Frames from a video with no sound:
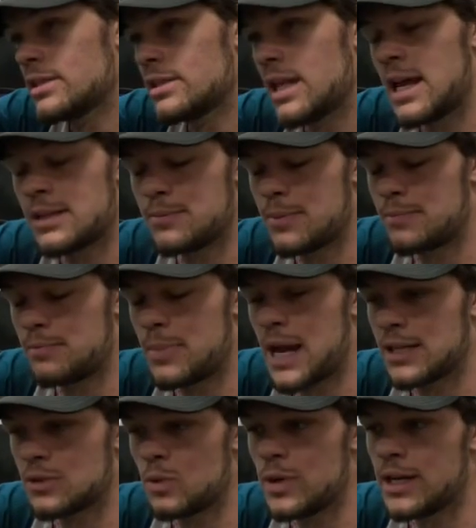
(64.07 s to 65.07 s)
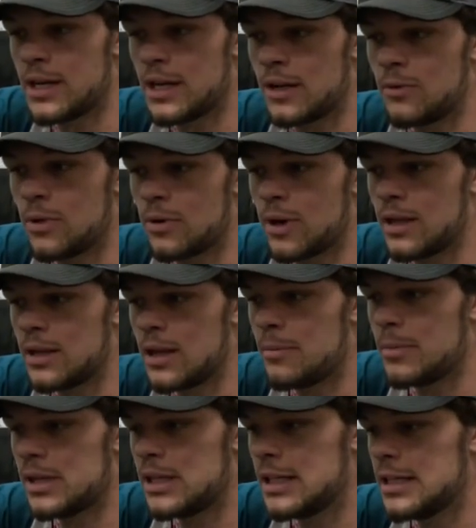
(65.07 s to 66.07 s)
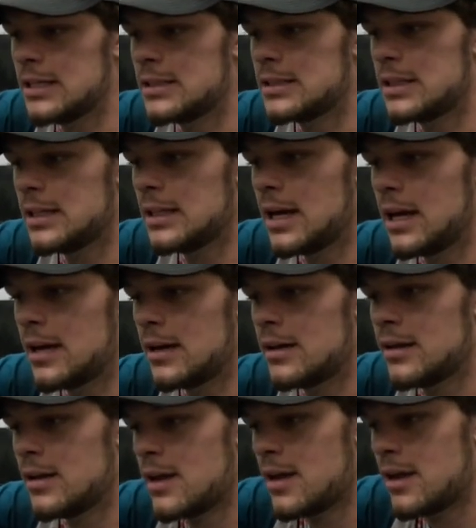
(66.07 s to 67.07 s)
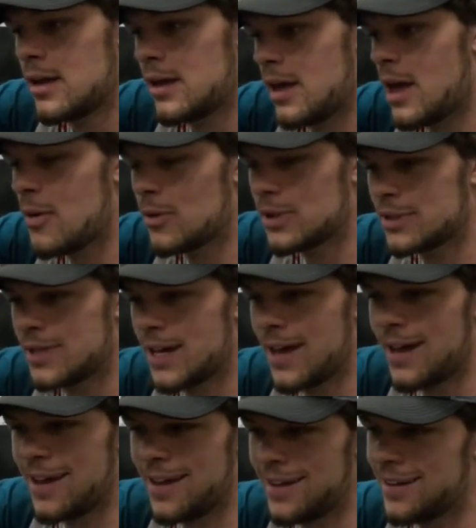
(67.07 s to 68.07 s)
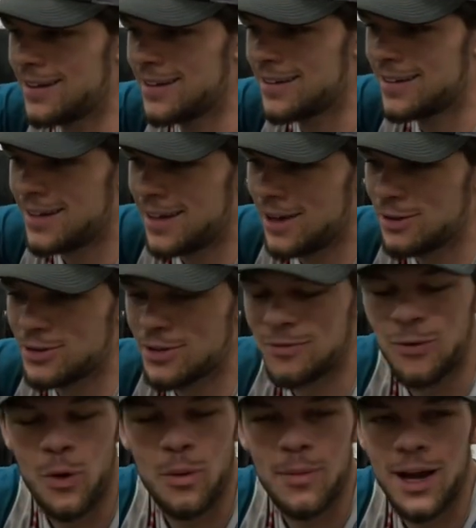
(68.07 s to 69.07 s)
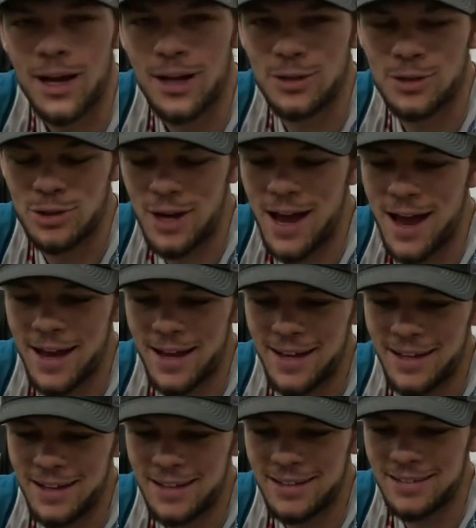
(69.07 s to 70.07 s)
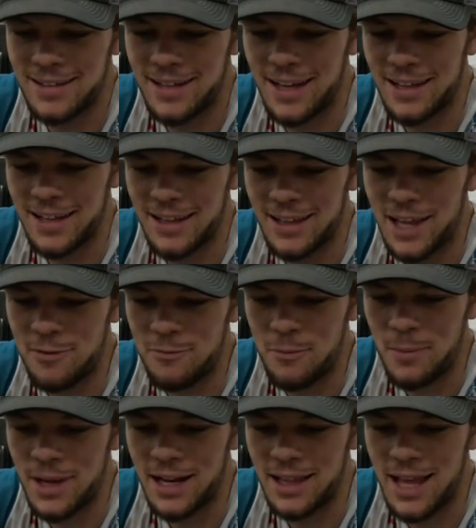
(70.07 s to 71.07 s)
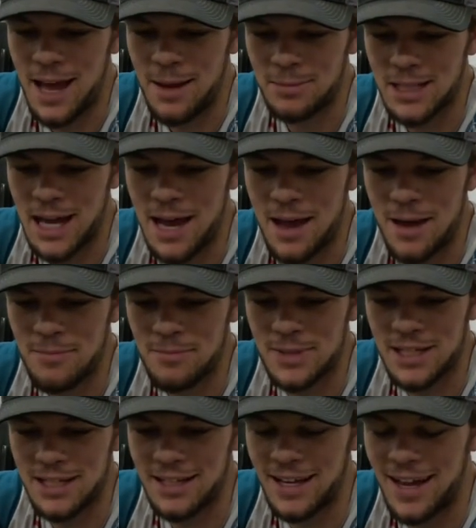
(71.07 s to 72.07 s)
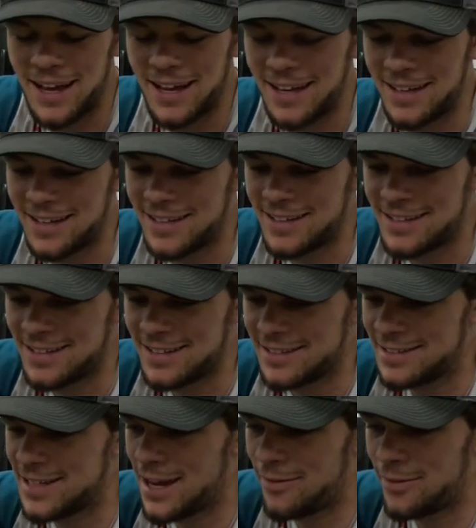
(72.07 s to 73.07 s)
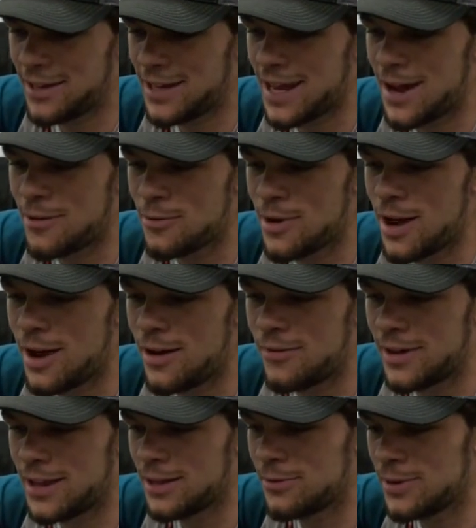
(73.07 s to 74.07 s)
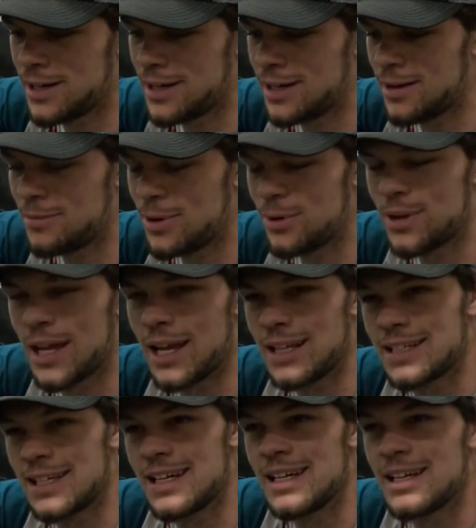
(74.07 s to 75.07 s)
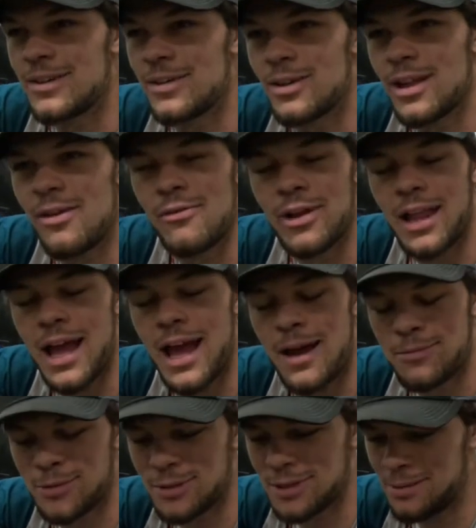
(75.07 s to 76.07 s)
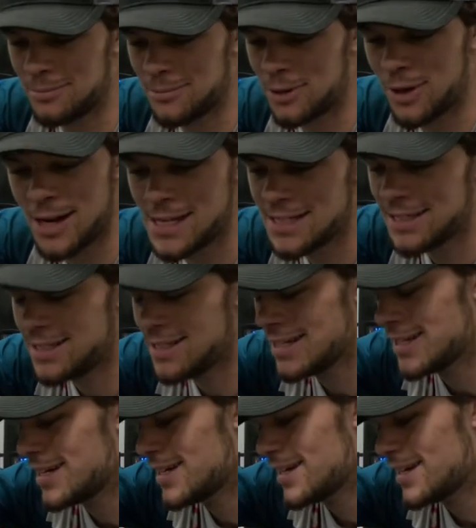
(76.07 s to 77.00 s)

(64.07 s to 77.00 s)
this past weekend. We ran that Mideast, and it was a 4 mile track, and I think 11 minute lap times, and definitely got rough. I think we ended up doing like 10 or 11 laps or something crazy,